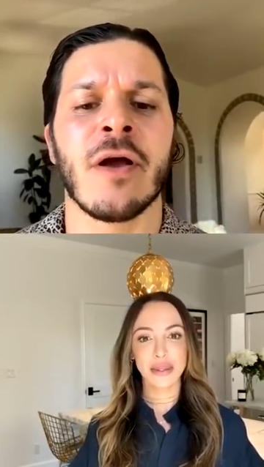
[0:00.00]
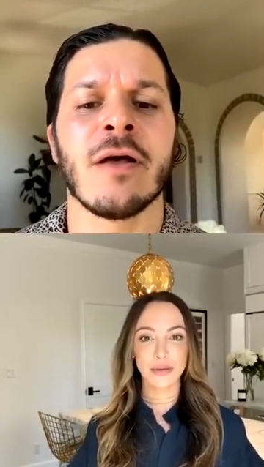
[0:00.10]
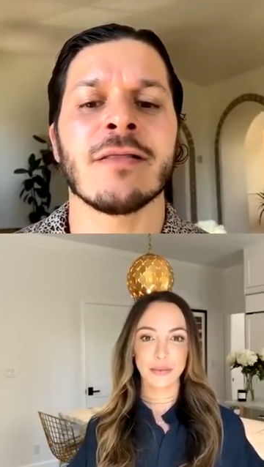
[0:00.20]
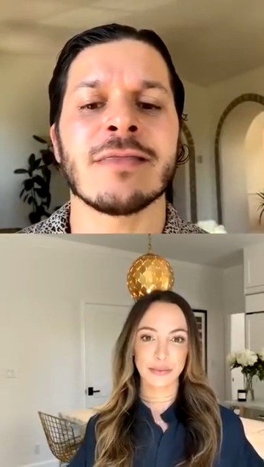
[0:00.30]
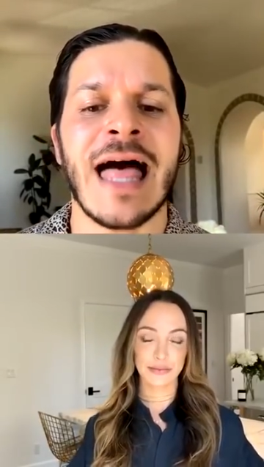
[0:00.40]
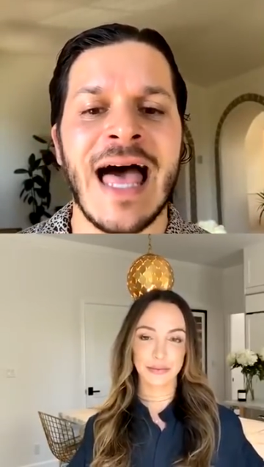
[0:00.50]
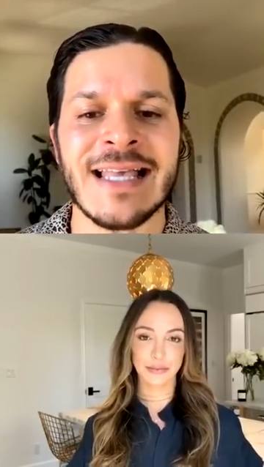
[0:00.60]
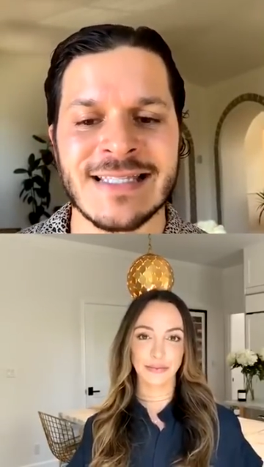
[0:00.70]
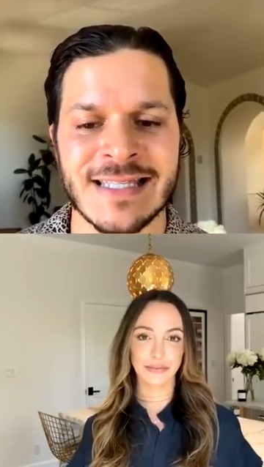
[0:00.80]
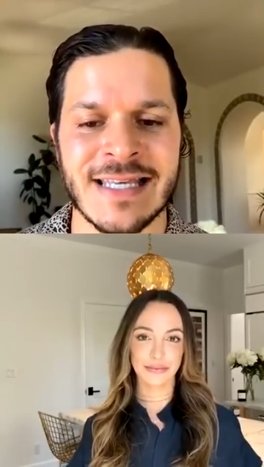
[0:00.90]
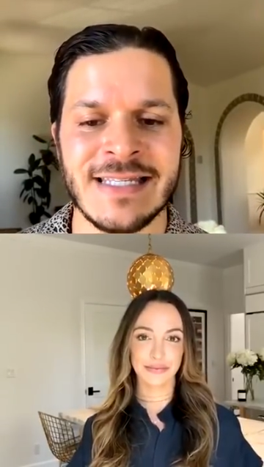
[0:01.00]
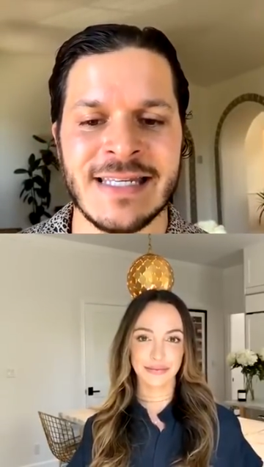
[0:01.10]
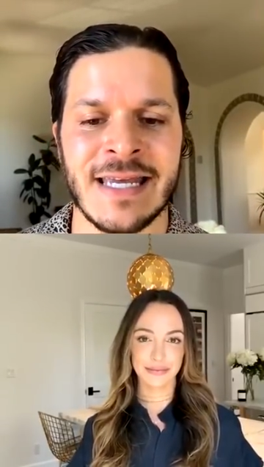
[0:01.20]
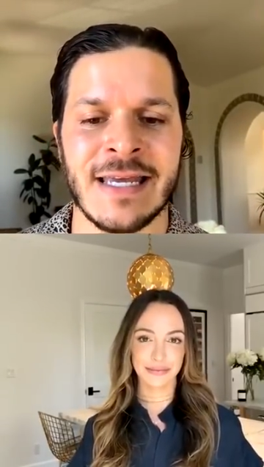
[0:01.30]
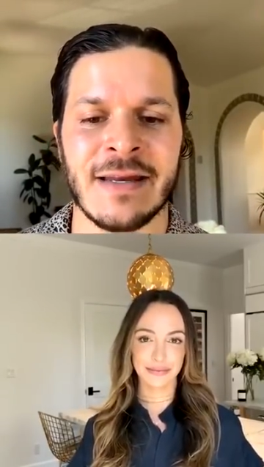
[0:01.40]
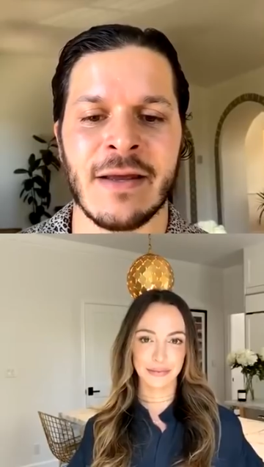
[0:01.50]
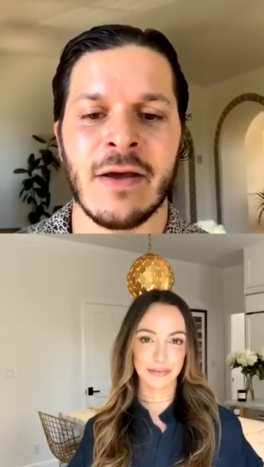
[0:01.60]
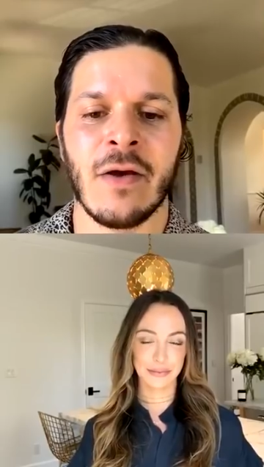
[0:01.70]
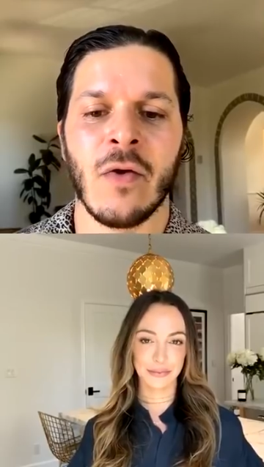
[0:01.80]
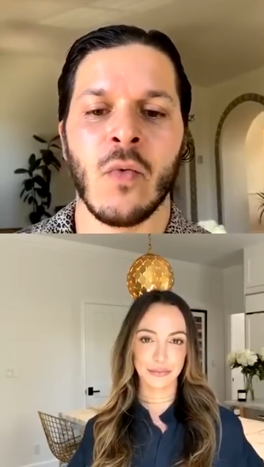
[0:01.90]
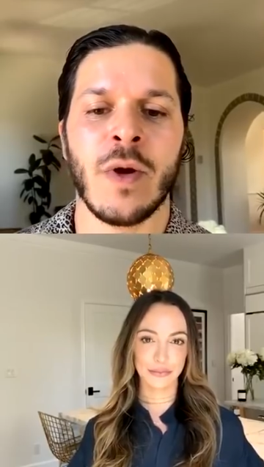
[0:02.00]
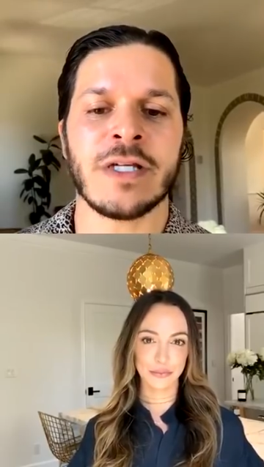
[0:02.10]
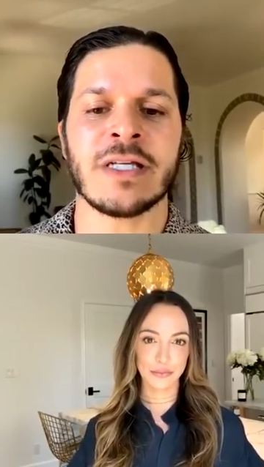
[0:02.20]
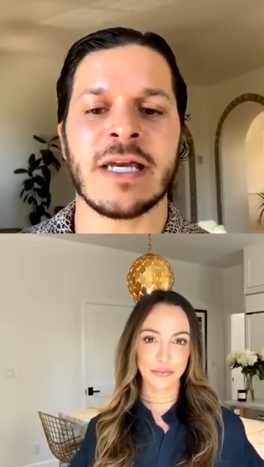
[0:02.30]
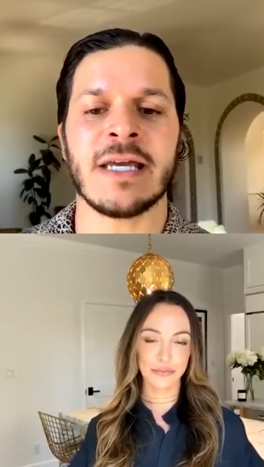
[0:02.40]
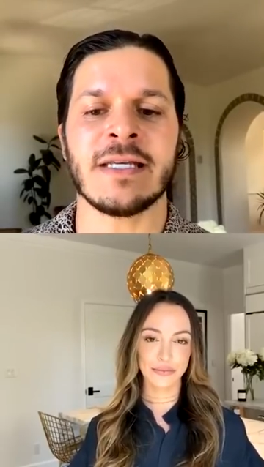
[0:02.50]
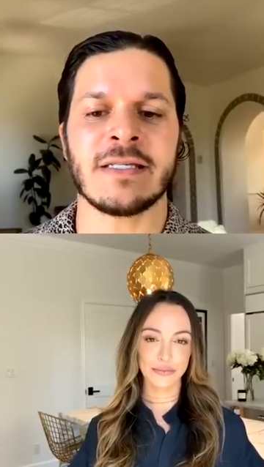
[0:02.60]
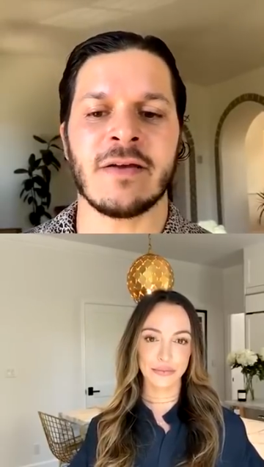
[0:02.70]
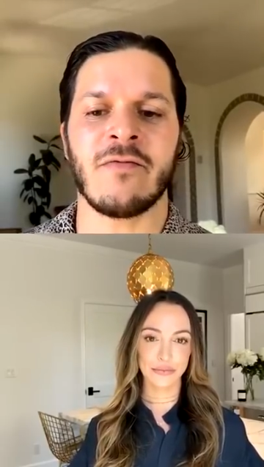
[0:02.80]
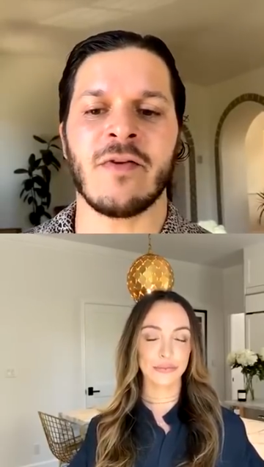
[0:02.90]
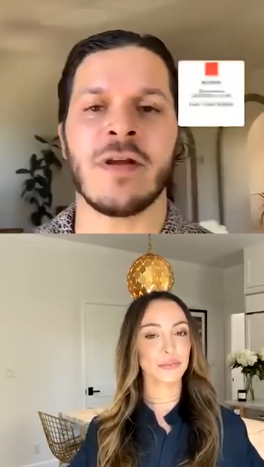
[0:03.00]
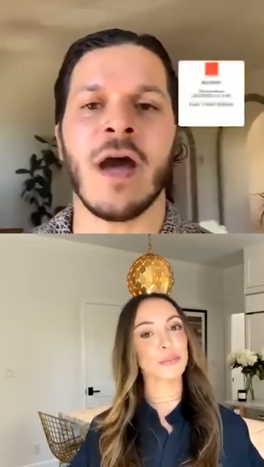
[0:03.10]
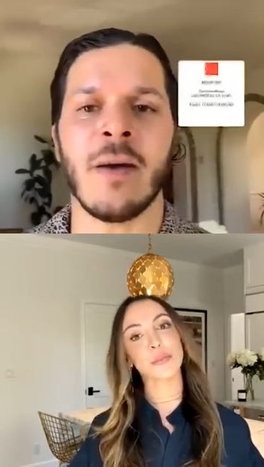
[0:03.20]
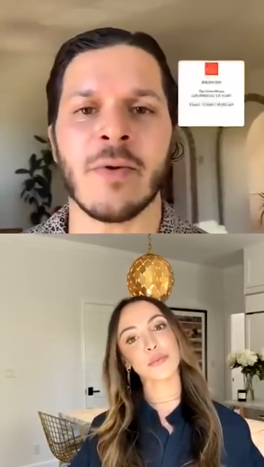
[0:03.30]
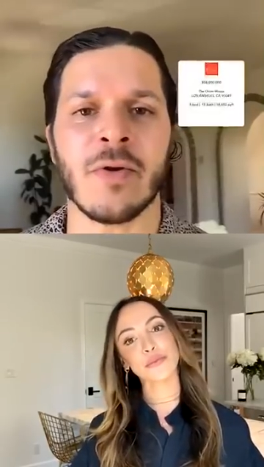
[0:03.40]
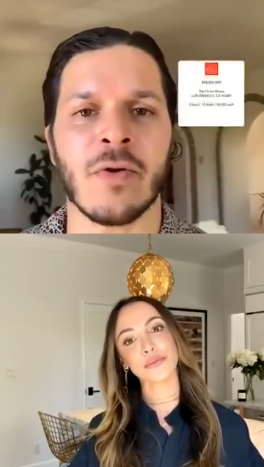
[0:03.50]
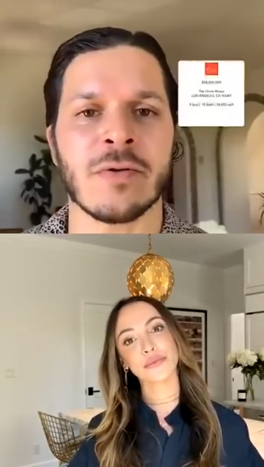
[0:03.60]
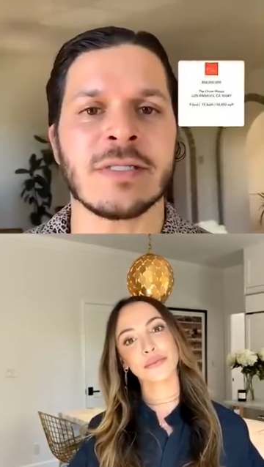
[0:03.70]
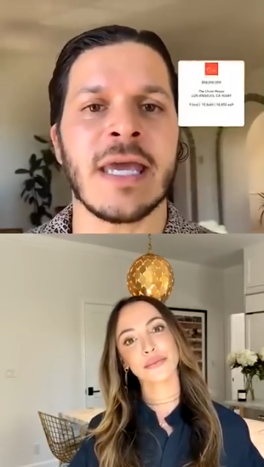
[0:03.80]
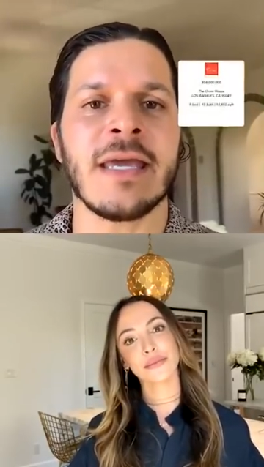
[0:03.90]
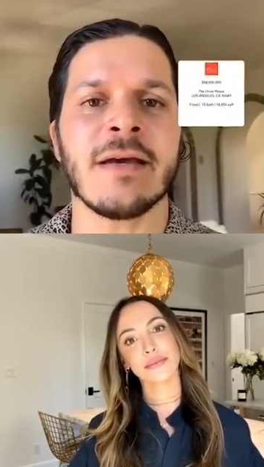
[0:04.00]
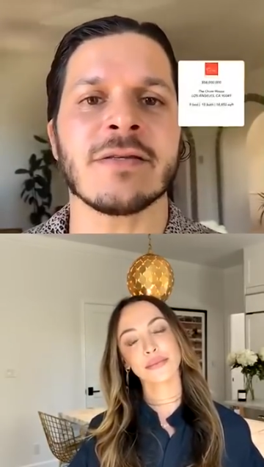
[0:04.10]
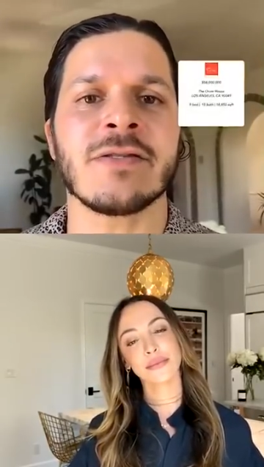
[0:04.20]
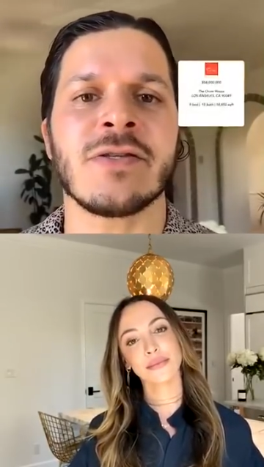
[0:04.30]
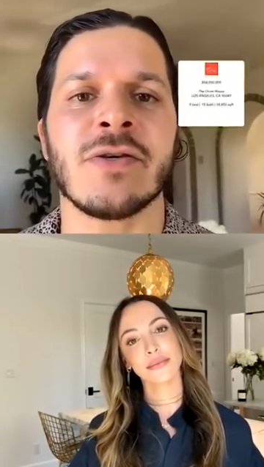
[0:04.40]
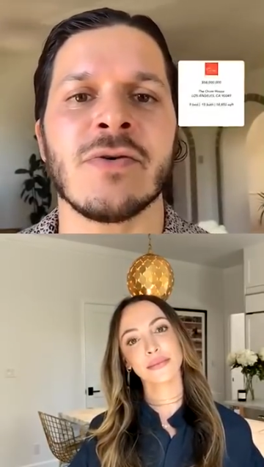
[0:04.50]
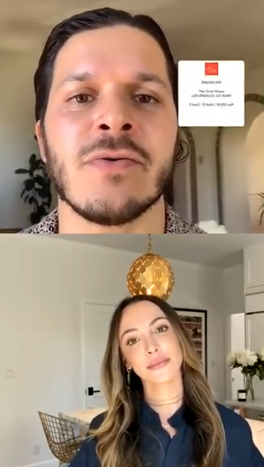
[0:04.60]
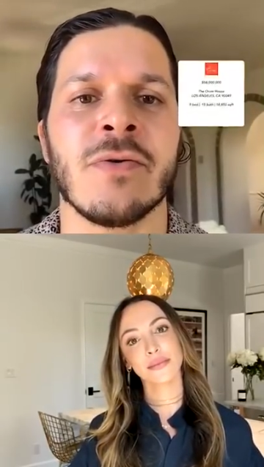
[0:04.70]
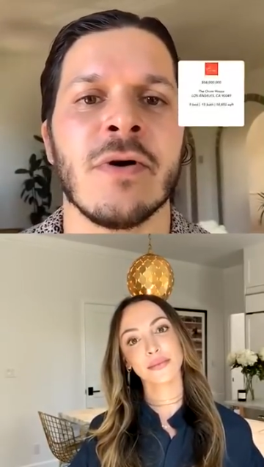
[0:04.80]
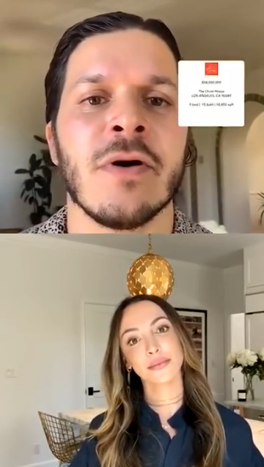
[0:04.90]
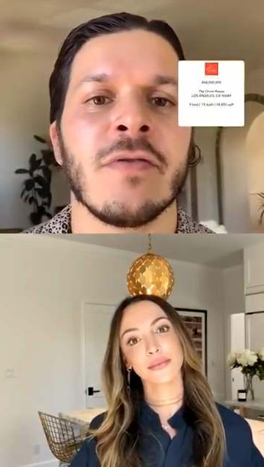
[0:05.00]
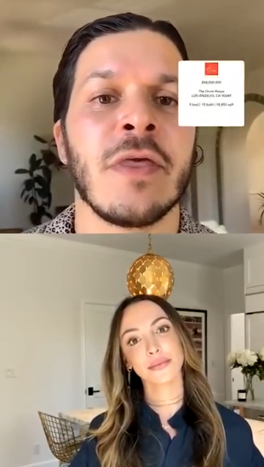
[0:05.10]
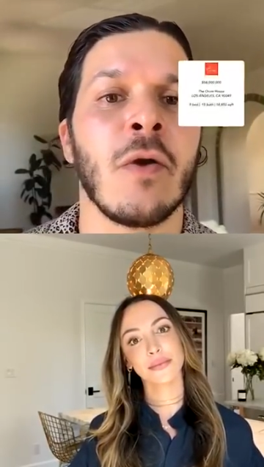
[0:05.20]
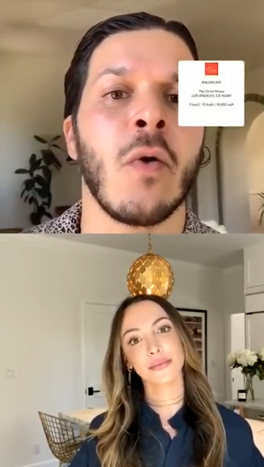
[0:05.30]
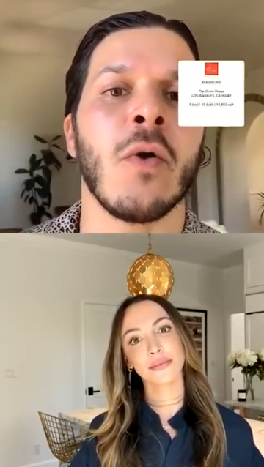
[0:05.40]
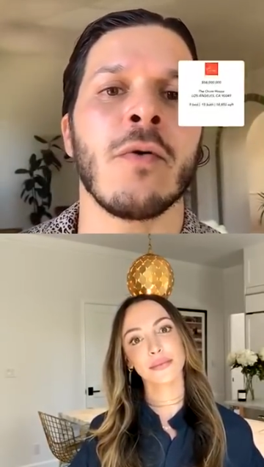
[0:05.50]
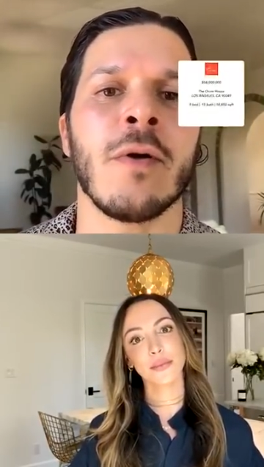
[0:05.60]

Speaker 1: last listing which is phenomenal, take us to the Orum